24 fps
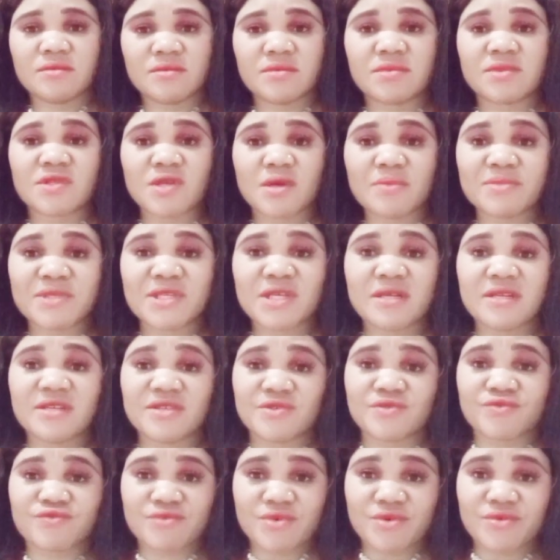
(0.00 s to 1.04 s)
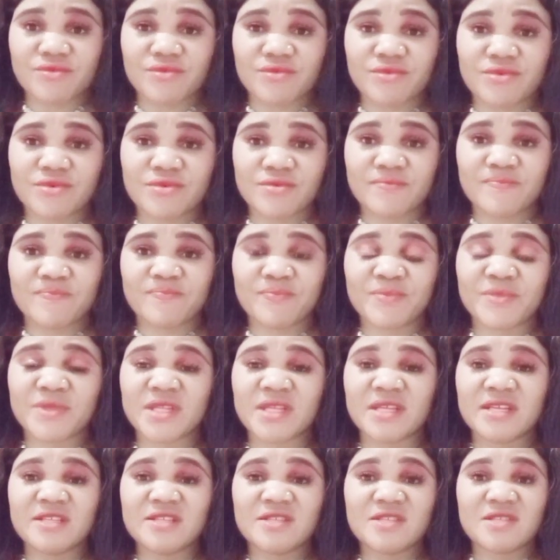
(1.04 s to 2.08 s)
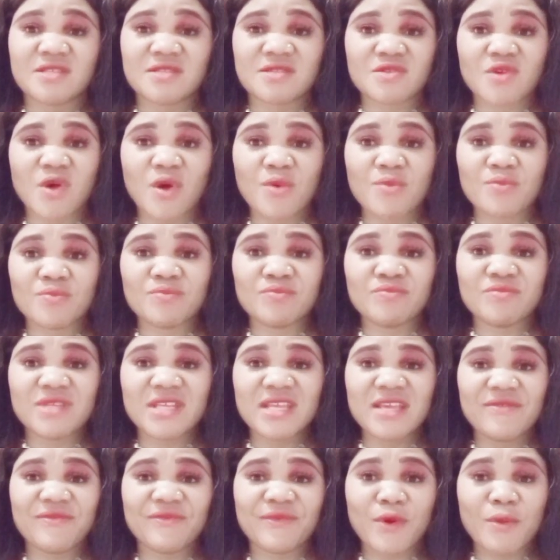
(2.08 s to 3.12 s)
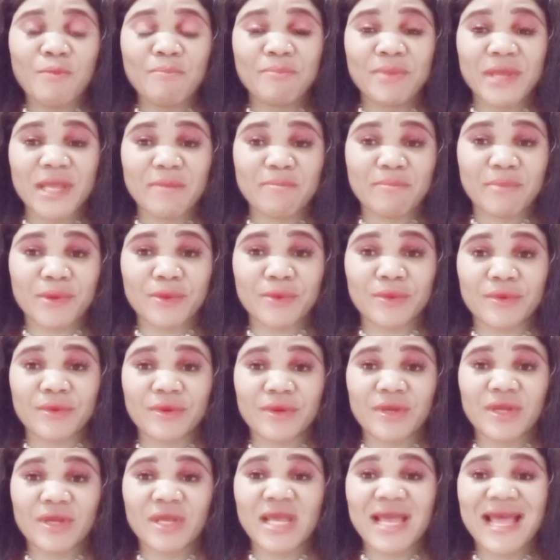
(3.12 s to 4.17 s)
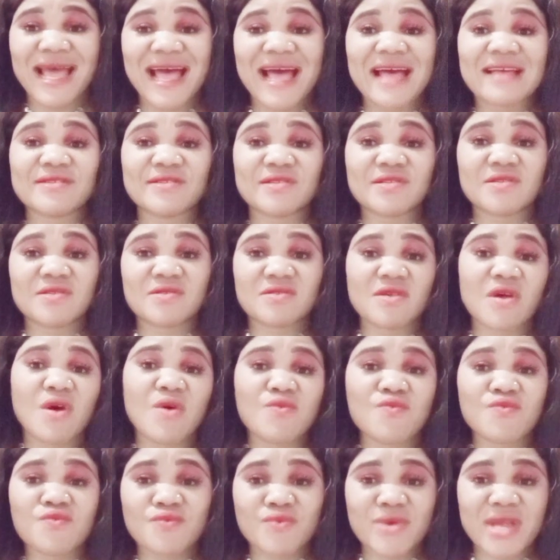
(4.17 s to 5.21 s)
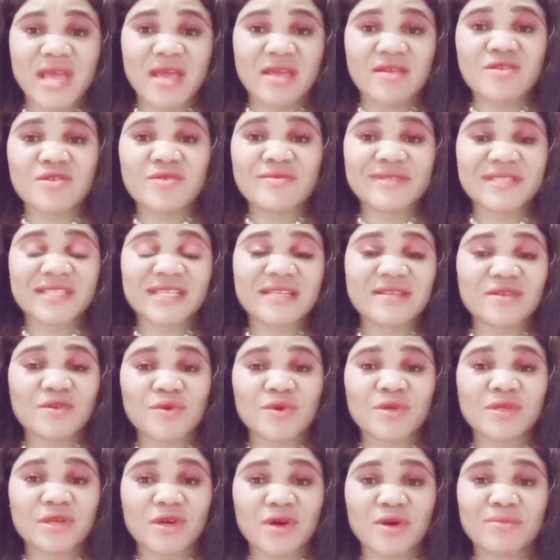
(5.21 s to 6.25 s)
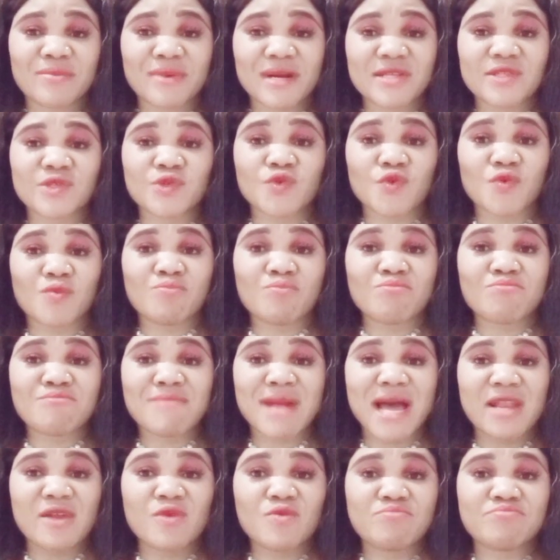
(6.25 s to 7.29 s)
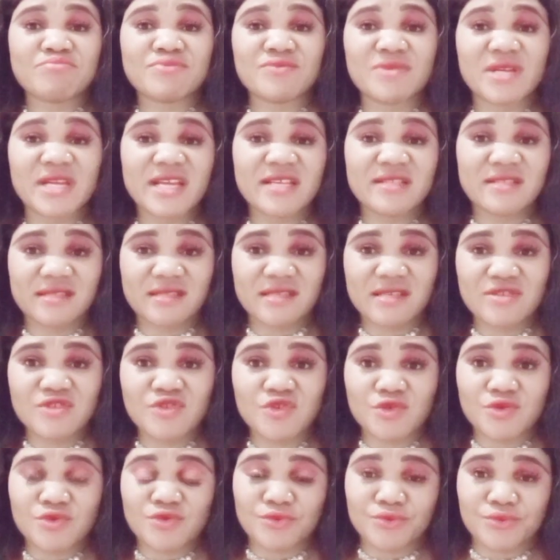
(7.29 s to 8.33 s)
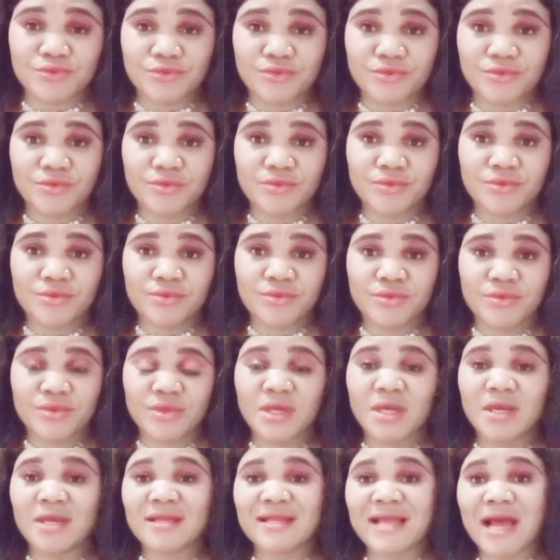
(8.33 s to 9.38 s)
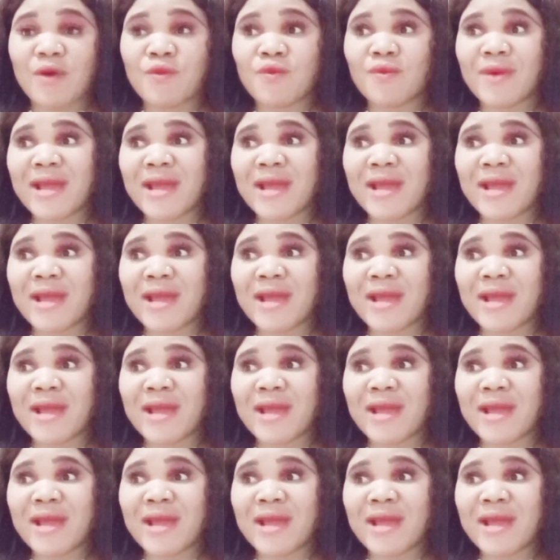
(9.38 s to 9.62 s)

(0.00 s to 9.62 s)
Something is wrong. Some evil people are somewhere using those cobweb to manipulating you, that